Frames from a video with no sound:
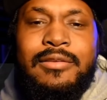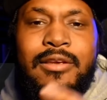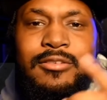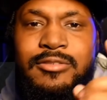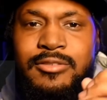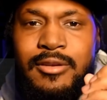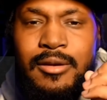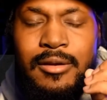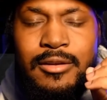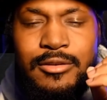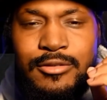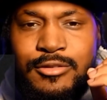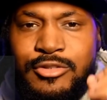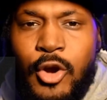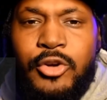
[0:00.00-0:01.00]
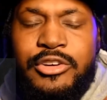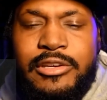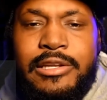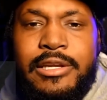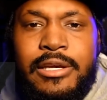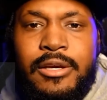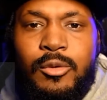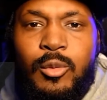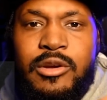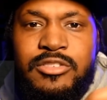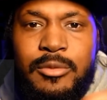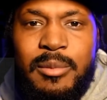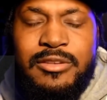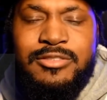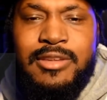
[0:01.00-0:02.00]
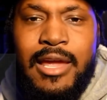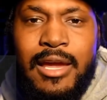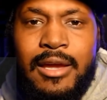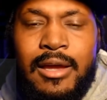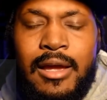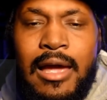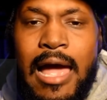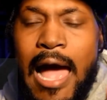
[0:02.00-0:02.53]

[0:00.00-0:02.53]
This certainly was a mistake.